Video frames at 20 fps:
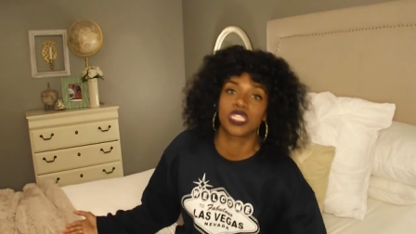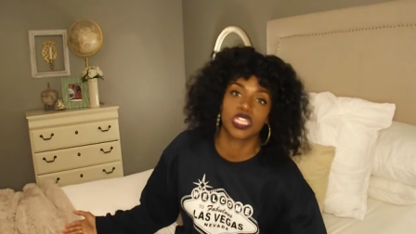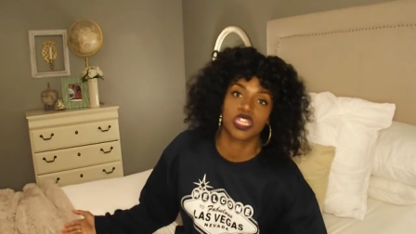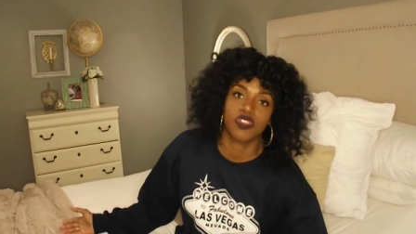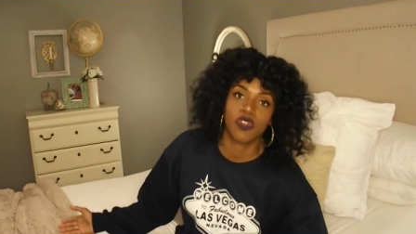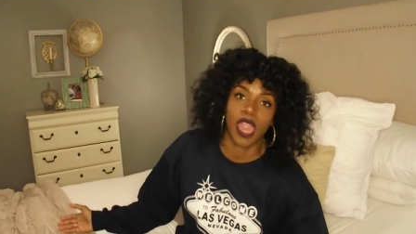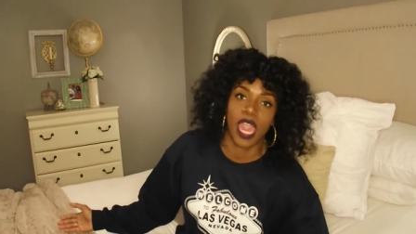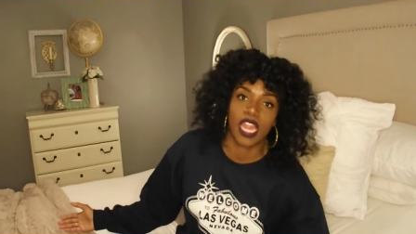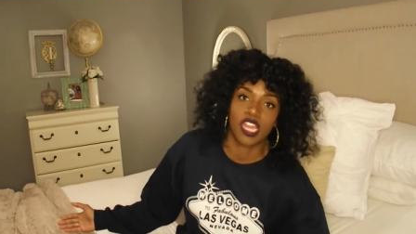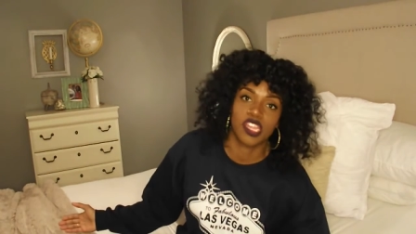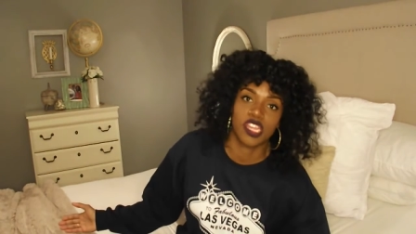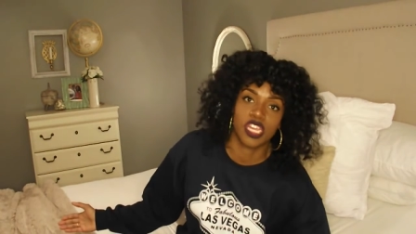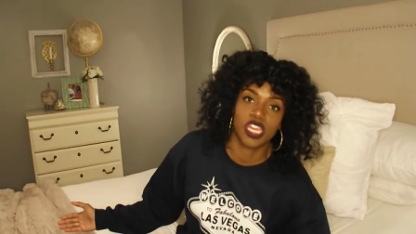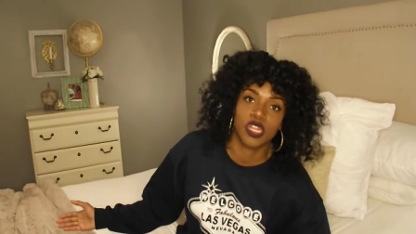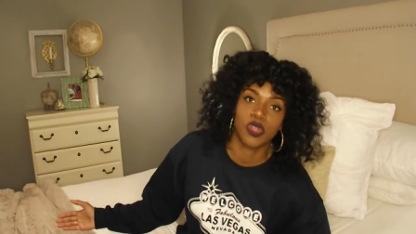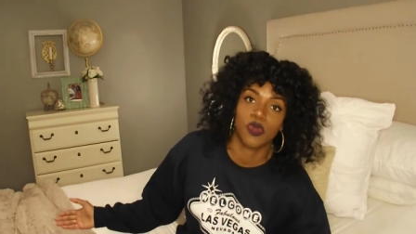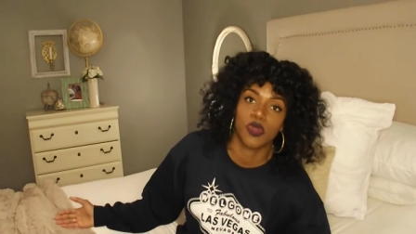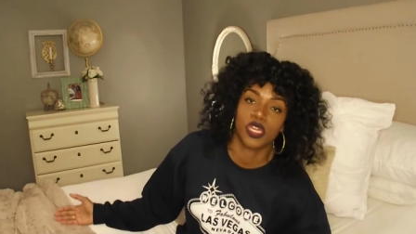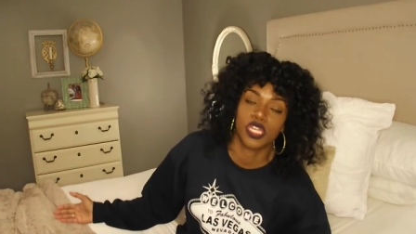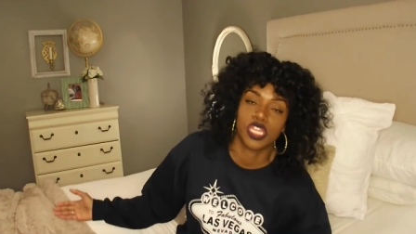attraction
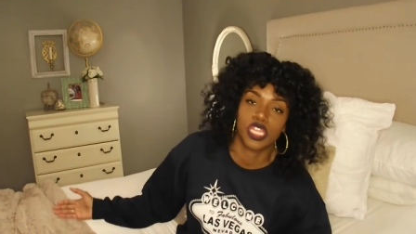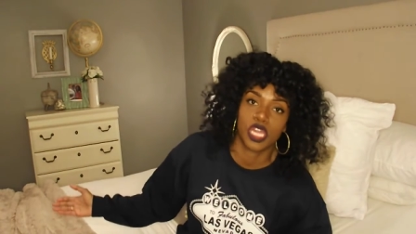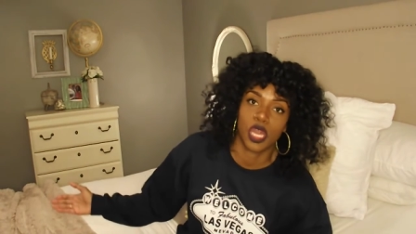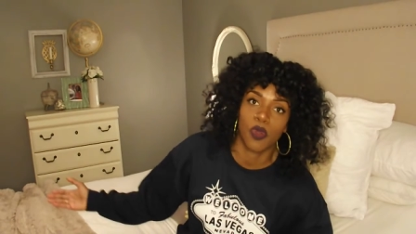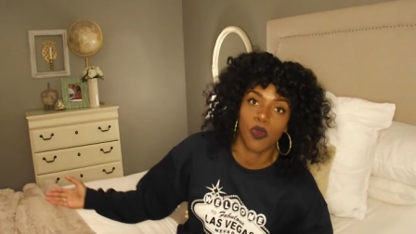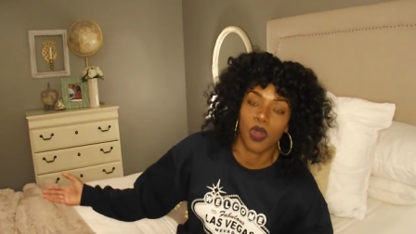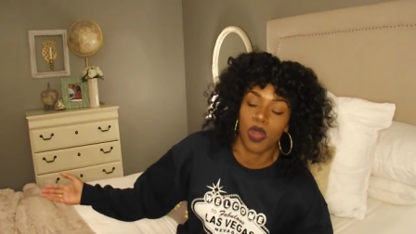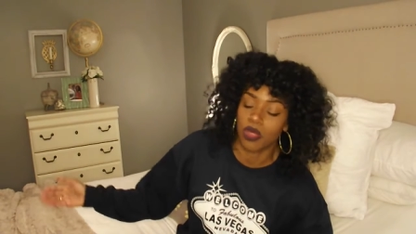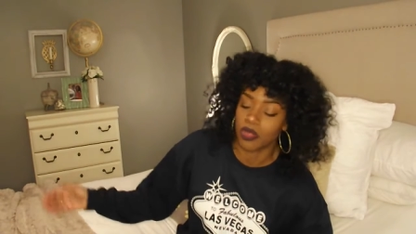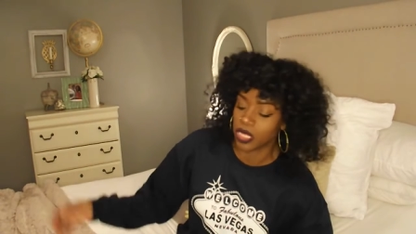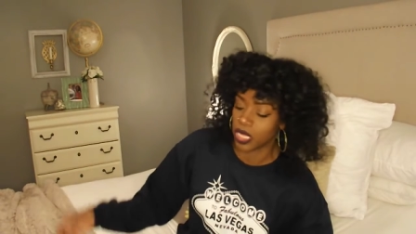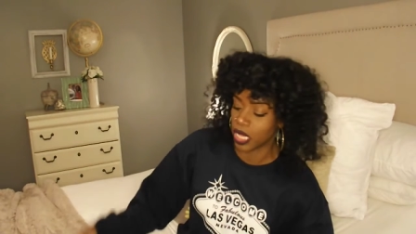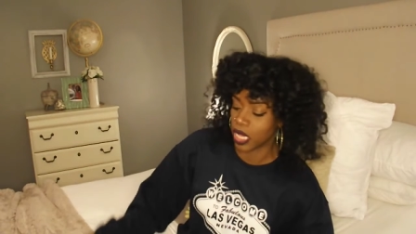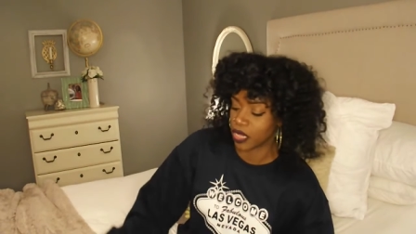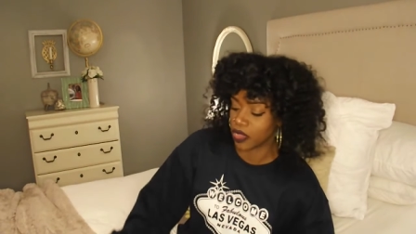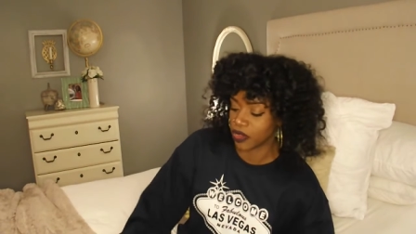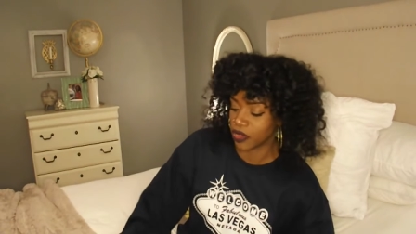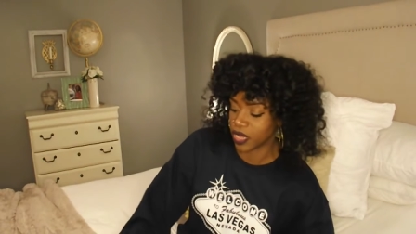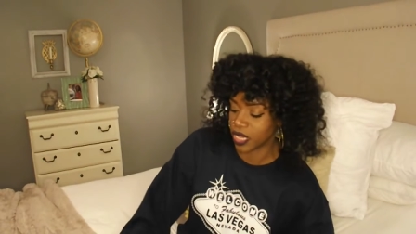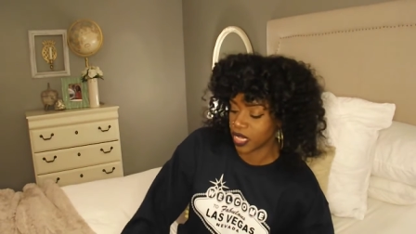or a show on the
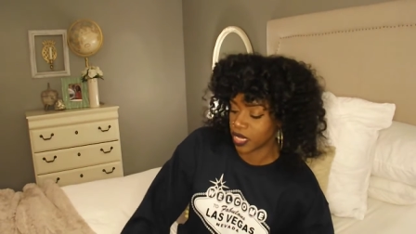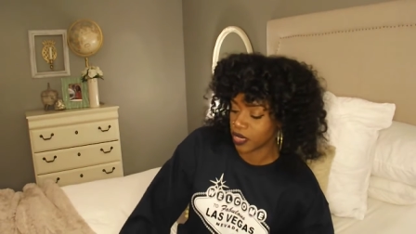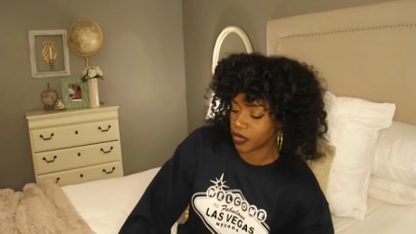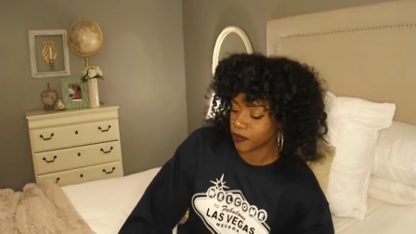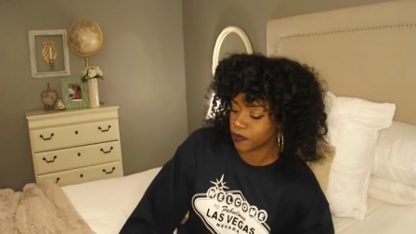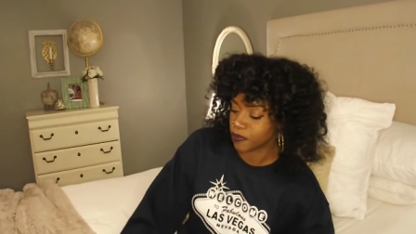other end.